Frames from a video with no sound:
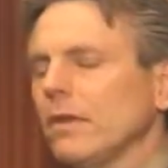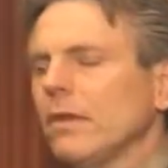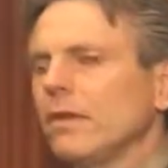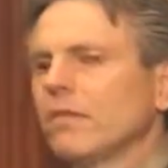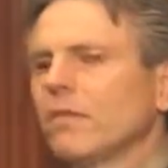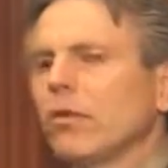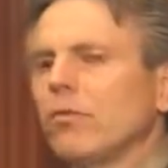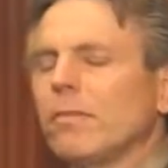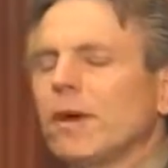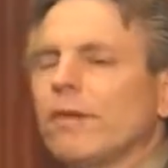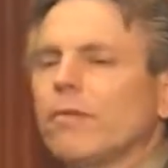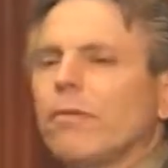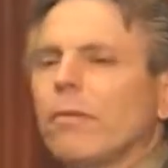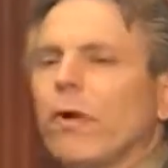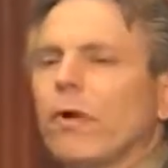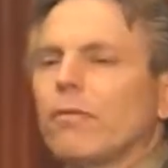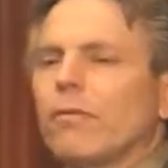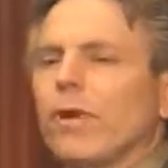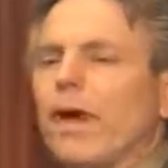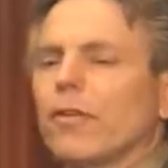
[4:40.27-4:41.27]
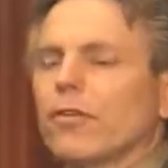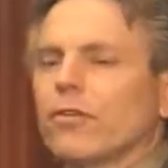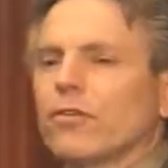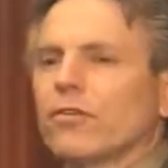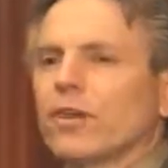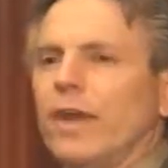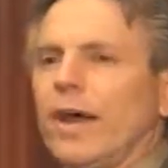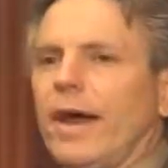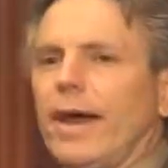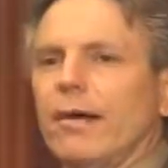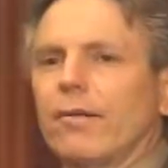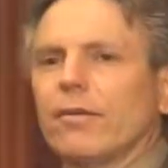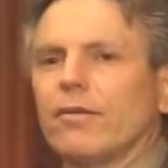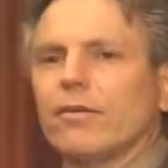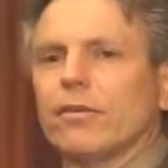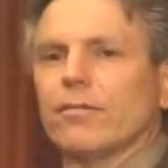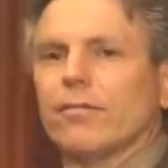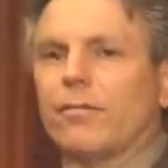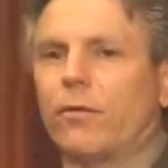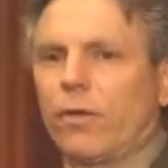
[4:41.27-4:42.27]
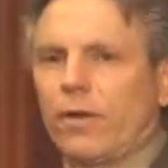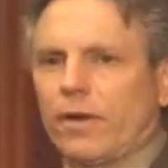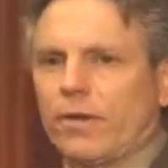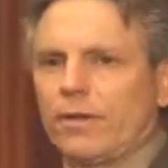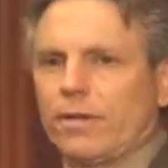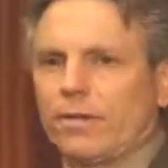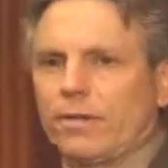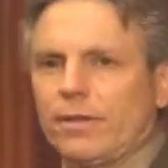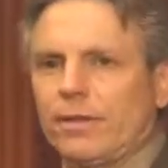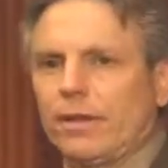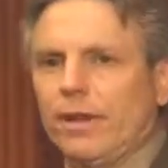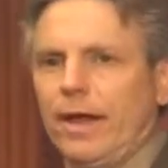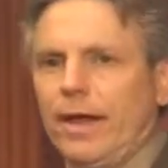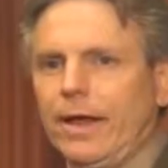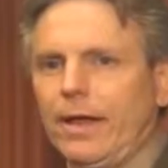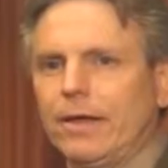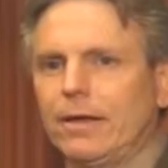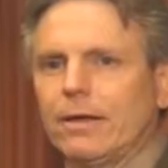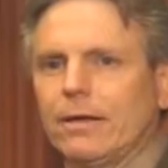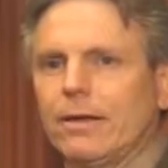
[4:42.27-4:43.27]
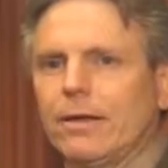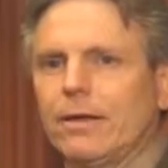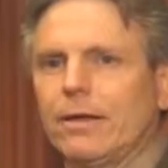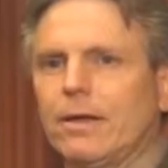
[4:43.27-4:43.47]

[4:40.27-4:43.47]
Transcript: And so my 4 brothers and I was the 4th in line.